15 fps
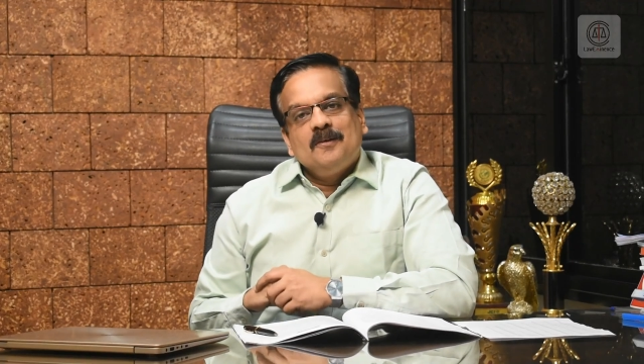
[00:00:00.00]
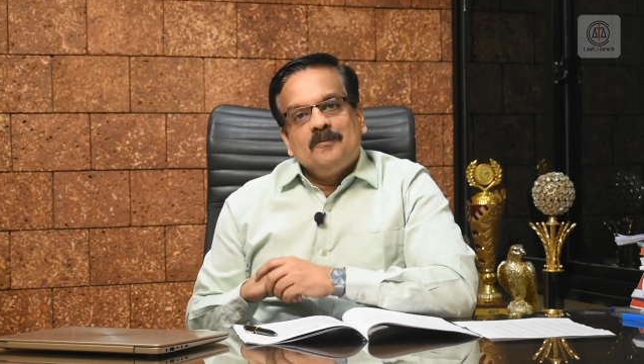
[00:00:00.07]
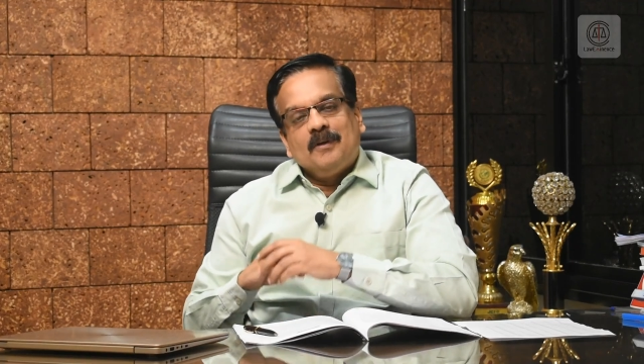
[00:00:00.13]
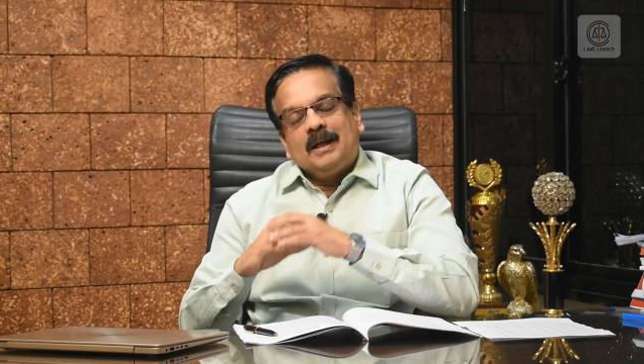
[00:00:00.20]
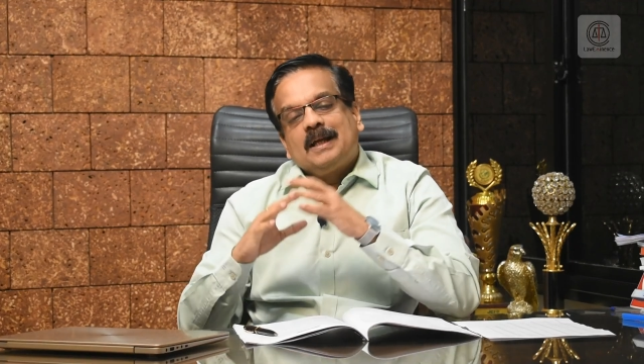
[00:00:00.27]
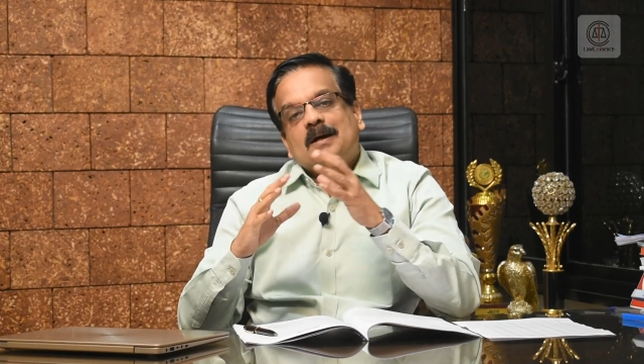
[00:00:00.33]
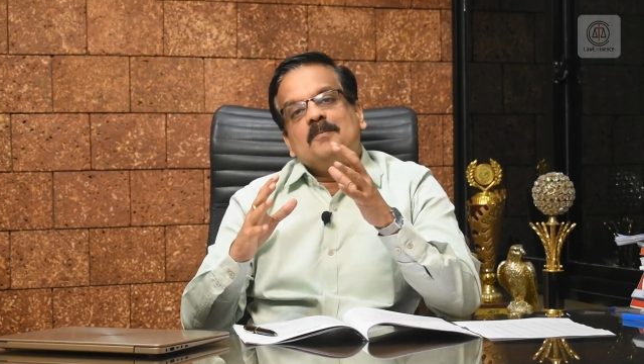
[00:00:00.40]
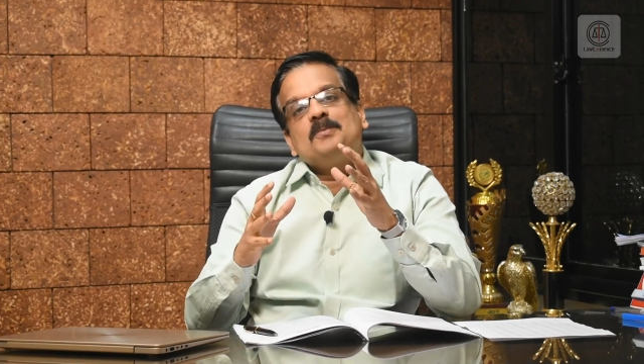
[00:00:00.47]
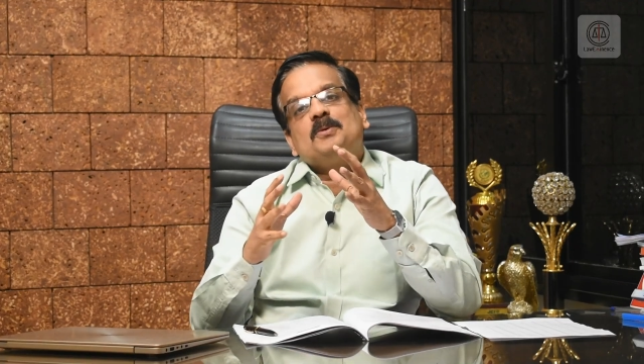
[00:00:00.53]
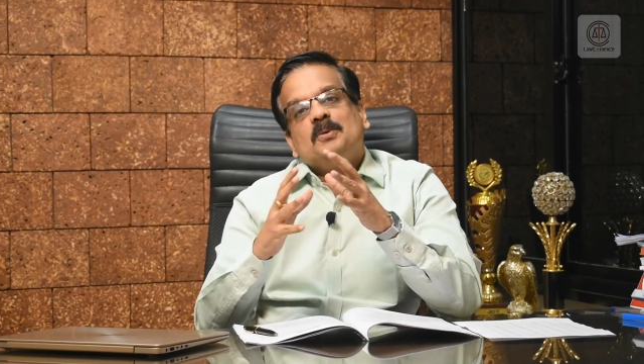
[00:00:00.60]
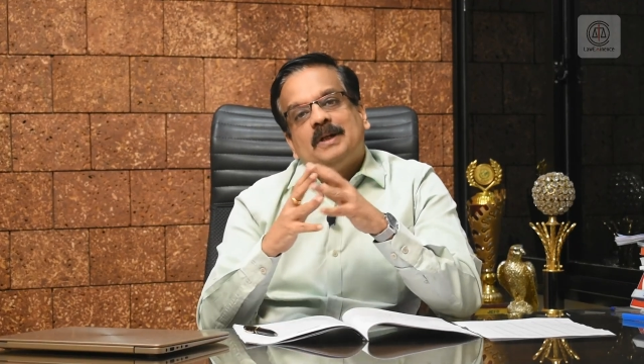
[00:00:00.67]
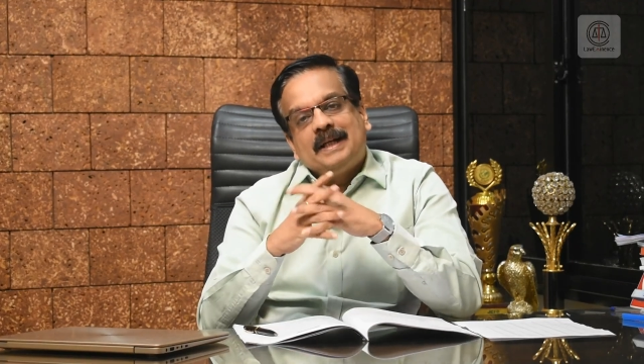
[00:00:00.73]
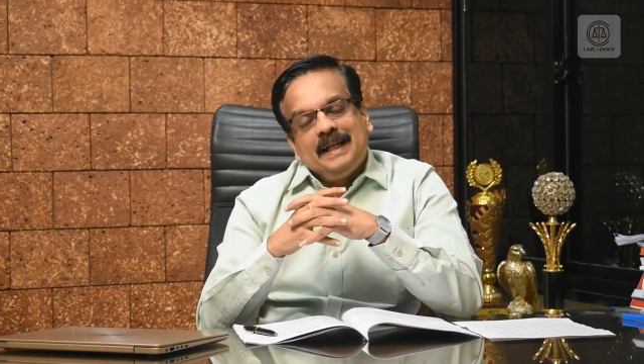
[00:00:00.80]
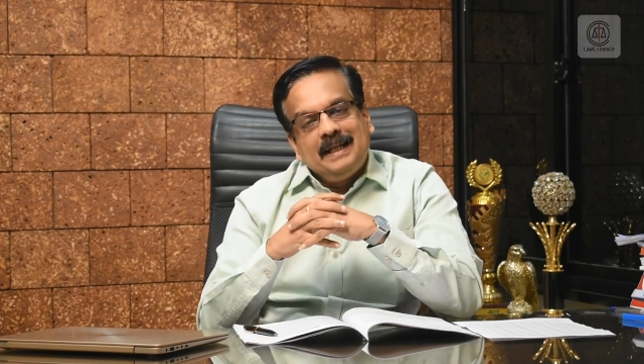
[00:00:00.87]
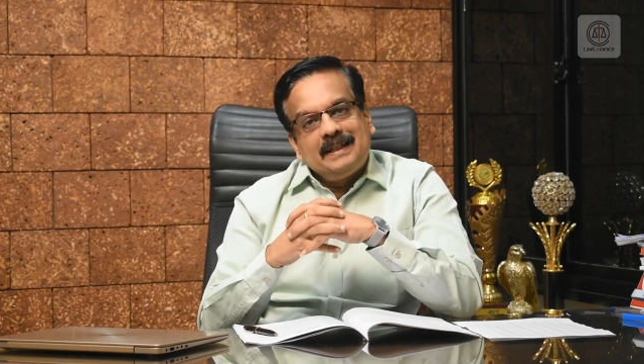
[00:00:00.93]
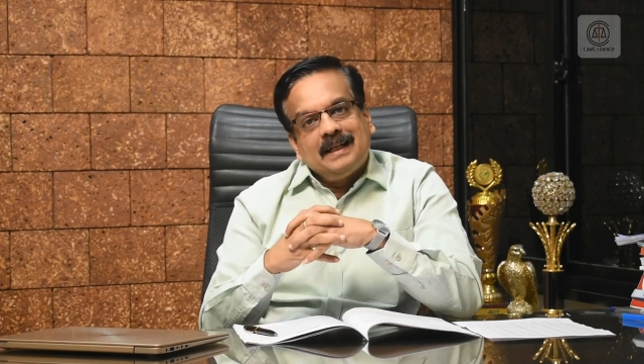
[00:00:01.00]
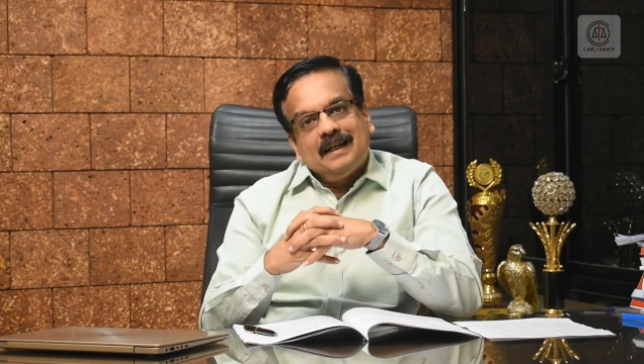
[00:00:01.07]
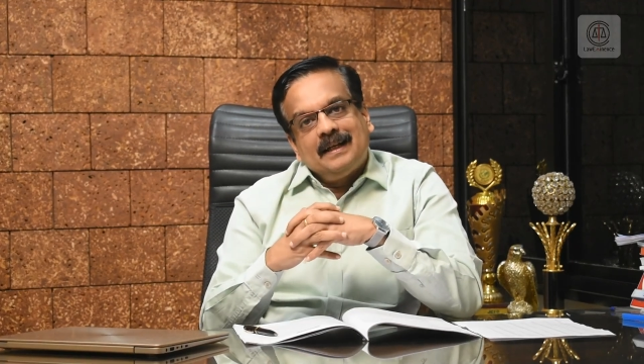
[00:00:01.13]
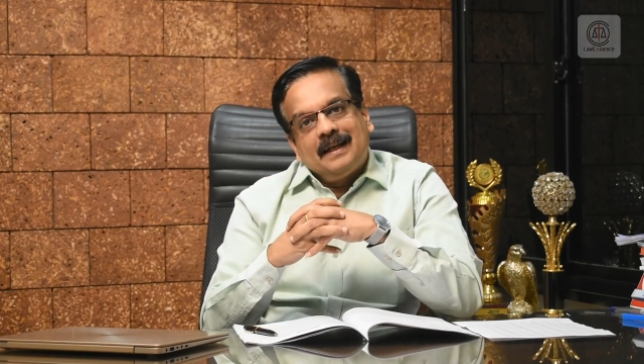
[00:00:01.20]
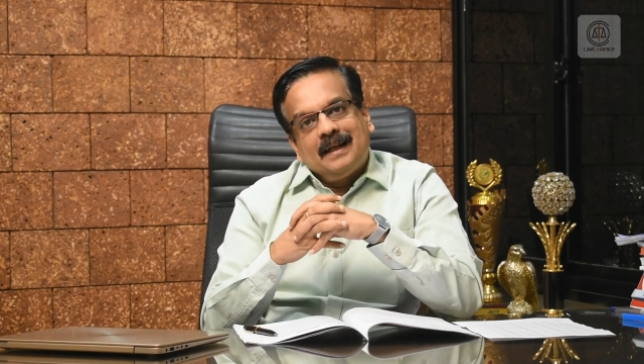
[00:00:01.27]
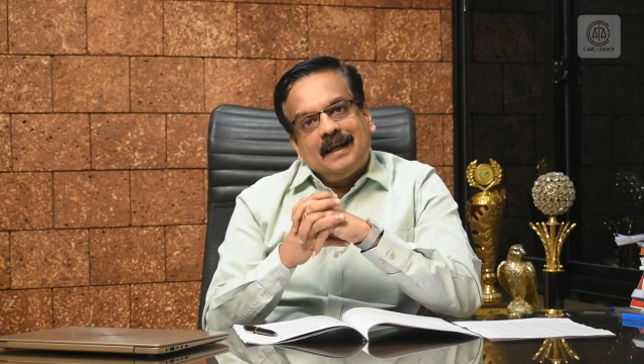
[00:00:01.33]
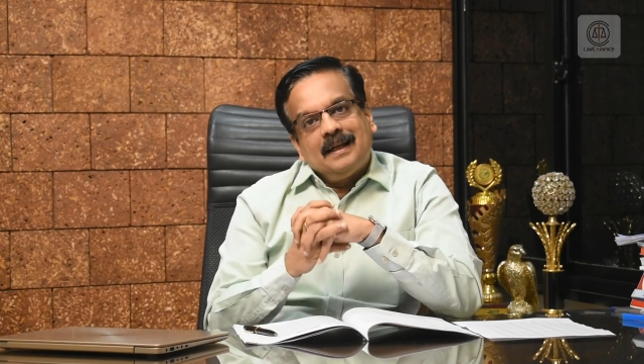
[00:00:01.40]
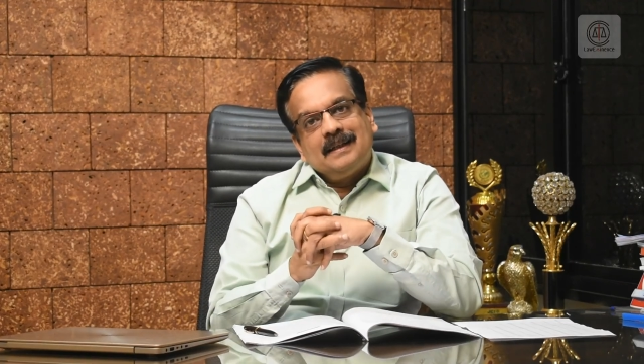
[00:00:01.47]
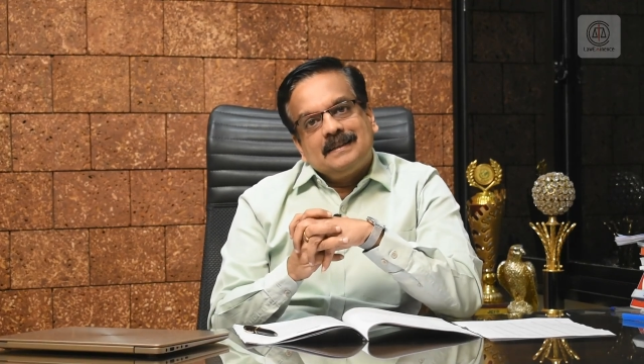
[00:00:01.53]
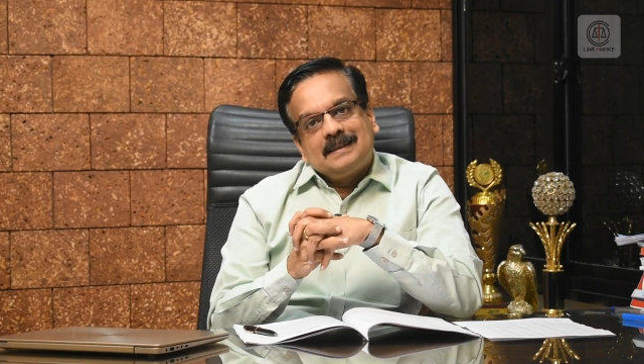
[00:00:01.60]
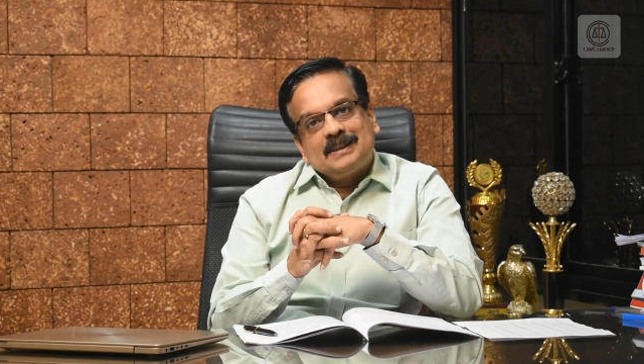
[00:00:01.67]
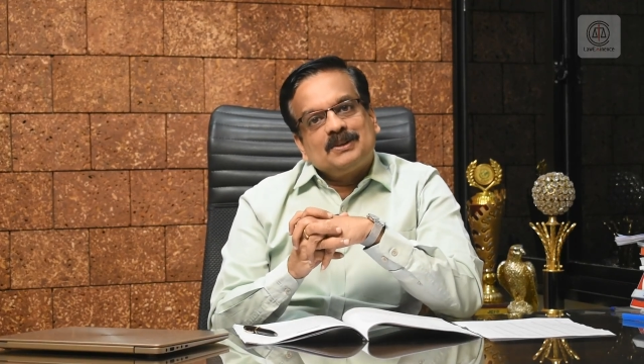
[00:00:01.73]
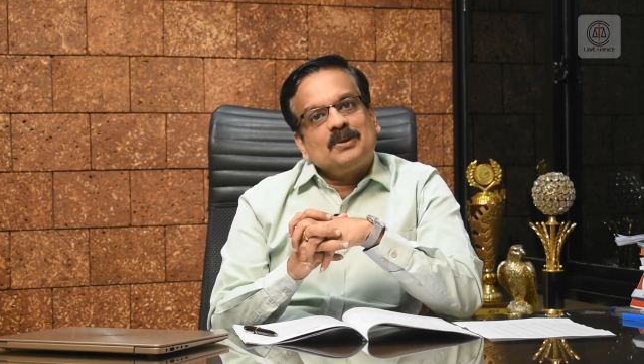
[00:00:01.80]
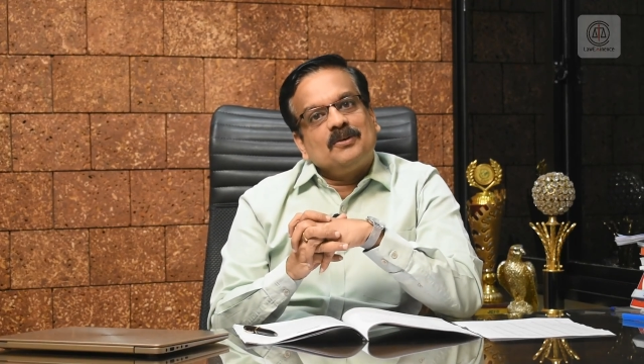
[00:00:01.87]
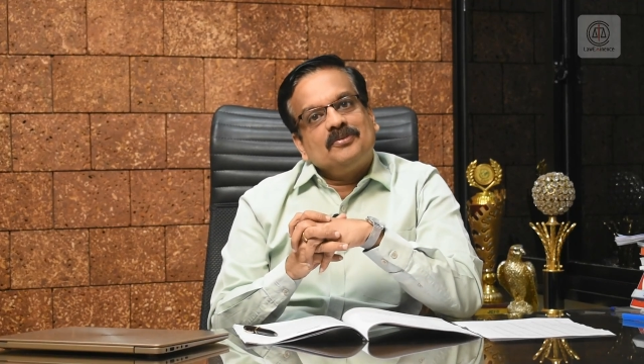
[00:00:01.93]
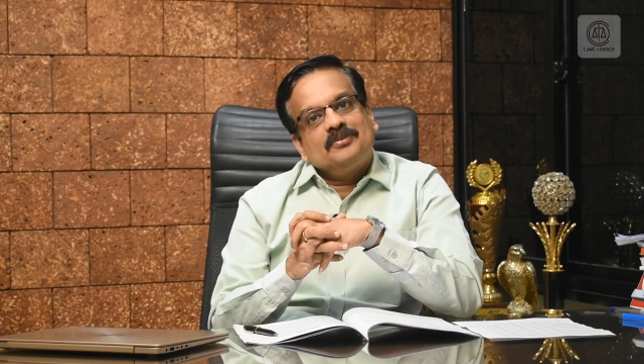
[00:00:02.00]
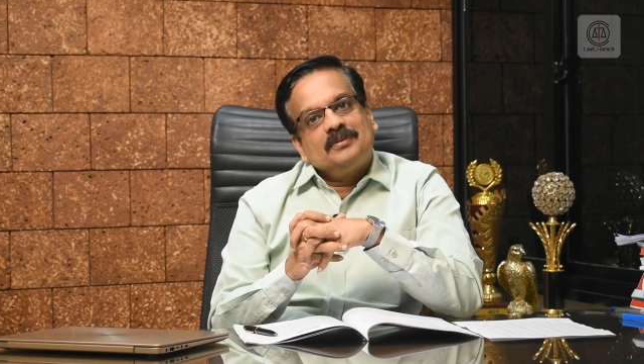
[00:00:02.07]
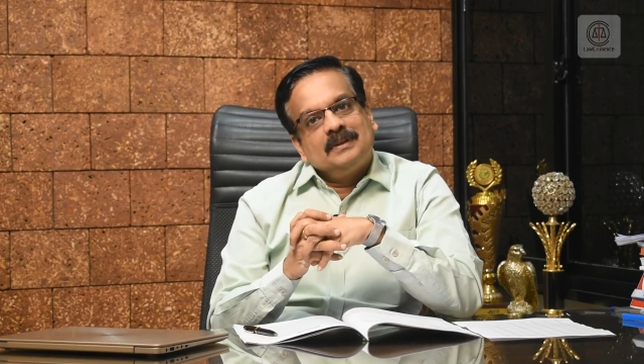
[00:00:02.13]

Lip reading: Welcome to the detailed analysis of